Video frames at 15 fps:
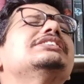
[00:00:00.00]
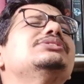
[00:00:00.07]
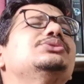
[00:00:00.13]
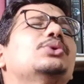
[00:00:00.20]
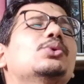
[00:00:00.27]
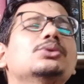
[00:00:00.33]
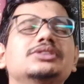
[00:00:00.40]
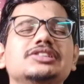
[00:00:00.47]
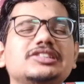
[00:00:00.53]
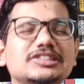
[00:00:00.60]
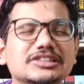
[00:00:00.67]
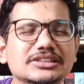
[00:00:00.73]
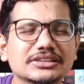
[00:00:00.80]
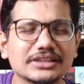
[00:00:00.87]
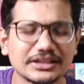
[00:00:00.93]
told this
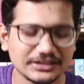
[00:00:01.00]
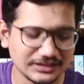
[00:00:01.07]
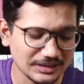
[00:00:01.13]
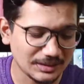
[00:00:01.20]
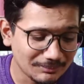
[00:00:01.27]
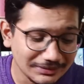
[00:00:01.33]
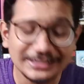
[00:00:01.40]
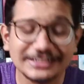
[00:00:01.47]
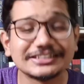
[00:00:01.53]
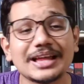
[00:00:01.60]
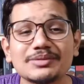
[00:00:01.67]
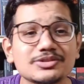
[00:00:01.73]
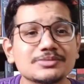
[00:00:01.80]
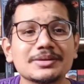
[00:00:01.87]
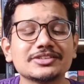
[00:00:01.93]
like a million
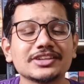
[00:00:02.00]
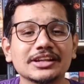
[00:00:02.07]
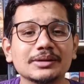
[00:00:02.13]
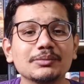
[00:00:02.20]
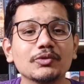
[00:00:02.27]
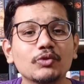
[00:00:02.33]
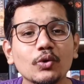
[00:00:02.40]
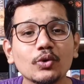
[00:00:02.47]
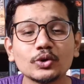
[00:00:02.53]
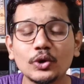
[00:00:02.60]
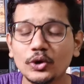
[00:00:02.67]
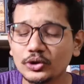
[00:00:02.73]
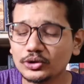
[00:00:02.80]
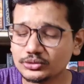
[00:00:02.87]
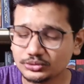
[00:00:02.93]
times in my channel before,
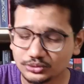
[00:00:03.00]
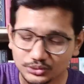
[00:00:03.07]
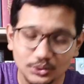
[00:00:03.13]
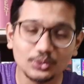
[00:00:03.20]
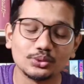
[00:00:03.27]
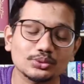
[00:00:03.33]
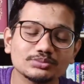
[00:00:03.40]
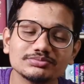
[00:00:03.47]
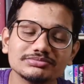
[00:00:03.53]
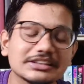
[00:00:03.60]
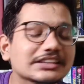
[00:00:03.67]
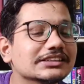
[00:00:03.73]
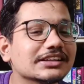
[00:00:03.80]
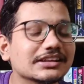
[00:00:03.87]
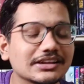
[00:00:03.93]
do
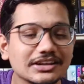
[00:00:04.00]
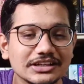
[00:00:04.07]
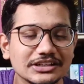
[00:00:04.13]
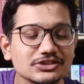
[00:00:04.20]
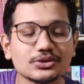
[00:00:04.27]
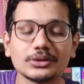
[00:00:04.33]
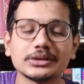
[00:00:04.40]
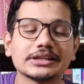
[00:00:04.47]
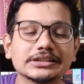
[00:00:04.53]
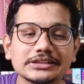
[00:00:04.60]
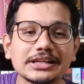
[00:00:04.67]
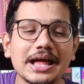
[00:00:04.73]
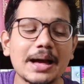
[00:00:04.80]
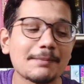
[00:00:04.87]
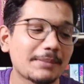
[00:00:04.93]
in the uh, install the Kindle
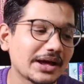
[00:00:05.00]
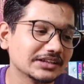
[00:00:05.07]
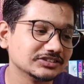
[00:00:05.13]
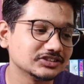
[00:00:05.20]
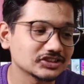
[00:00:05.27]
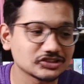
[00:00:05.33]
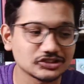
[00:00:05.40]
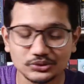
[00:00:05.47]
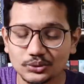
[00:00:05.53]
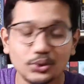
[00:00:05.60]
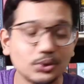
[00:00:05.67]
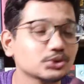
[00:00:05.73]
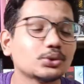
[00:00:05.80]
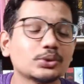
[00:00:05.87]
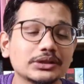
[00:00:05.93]
app and just go
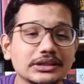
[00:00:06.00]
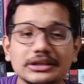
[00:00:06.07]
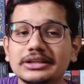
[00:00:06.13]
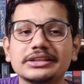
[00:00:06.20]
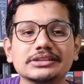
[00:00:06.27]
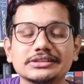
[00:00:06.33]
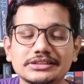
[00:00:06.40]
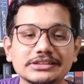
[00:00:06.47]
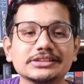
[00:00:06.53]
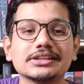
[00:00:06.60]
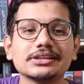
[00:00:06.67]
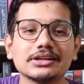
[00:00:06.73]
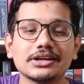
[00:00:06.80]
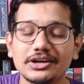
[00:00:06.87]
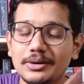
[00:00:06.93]
to the
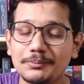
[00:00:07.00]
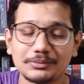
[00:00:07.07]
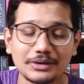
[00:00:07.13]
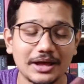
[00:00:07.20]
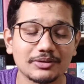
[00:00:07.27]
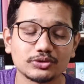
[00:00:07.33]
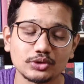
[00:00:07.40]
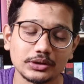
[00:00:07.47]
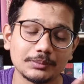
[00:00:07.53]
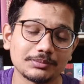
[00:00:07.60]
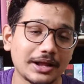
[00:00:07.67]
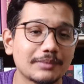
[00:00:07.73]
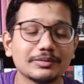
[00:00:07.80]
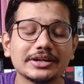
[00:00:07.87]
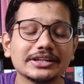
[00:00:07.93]
Kindle uh, Prime sorry
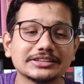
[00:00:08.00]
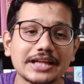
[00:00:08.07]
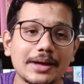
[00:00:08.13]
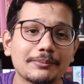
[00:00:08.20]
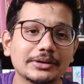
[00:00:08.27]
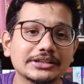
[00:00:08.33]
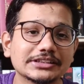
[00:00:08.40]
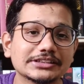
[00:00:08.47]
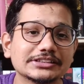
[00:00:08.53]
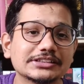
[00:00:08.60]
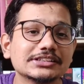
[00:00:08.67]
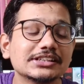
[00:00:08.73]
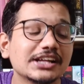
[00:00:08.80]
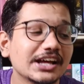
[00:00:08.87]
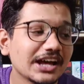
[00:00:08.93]
Prime Reading tab in Kindle
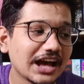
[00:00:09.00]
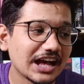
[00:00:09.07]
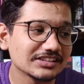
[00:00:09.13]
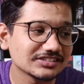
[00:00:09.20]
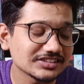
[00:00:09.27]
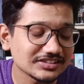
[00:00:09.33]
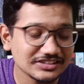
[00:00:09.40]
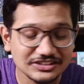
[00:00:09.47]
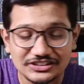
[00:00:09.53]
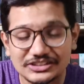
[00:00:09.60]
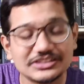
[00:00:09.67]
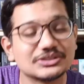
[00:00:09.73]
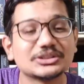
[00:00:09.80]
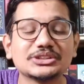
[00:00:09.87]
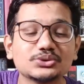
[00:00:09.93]
and just
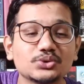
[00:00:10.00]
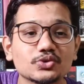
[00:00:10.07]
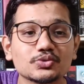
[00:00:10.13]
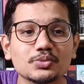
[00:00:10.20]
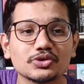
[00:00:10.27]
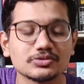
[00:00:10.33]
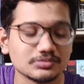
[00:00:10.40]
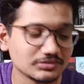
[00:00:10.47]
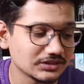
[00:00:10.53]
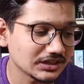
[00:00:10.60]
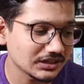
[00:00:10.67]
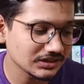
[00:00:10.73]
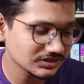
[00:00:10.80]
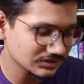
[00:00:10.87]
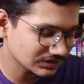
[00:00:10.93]
read those books. There
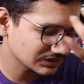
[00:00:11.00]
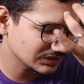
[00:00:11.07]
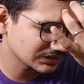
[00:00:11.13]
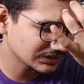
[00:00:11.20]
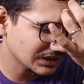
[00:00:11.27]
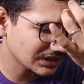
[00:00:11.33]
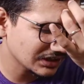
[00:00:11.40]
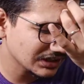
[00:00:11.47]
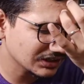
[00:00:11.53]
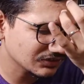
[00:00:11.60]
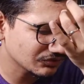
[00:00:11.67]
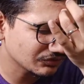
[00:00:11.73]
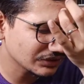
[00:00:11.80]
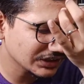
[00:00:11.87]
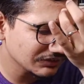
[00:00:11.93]
is there are like
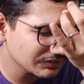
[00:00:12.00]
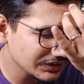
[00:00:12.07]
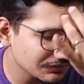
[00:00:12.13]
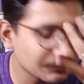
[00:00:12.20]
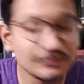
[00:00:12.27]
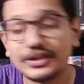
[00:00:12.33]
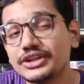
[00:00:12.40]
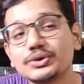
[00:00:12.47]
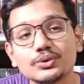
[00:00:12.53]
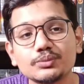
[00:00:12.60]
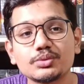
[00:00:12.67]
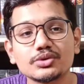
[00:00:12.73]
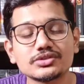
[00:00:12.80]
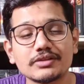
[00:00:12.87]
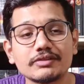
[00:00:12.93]
very very very good
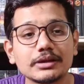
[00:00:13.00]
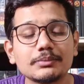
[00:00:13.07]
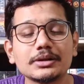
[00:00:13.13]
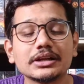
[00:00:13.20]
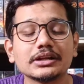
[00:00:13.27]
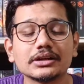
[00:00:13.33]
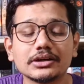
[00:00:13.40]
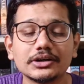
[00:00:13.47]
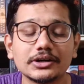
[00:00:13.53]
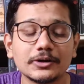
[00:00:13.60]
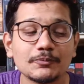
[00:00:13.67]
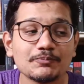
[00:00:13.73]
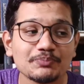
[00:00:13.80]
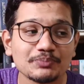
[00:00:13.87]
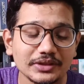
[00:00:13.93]
books available in uh,
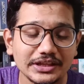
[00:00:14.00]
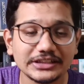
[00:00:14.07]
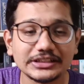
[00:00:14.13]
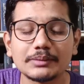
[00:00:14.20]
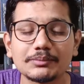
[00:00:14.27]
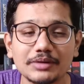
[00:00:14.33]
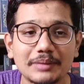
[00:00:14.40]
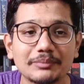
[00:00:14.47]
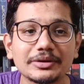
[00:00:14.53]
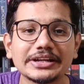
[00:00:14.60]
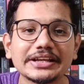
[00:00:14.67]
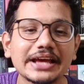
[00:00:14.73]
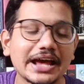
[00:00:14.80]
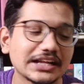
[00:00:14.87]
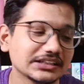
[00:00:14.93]
Kindle Prime
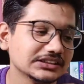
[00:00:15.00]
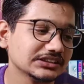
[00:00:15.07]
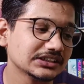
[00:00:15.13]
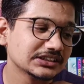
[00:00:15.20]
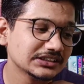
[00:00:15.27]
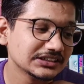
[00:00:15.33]
Reading, and